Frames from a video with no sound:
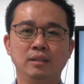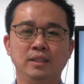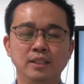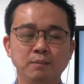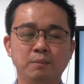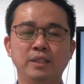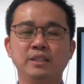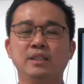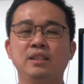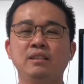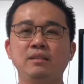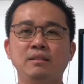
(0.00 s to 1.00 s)
this
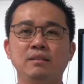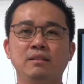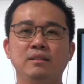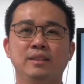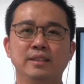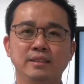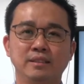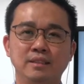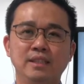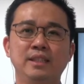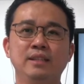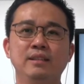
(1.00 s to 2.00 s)
person, this
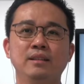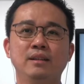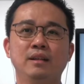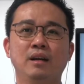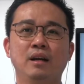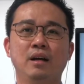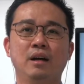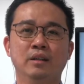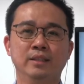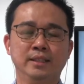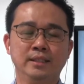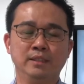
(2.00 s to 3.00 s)
thing, or
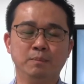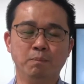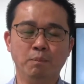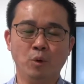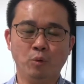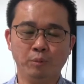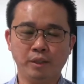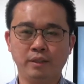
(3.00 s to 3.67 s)
this moment?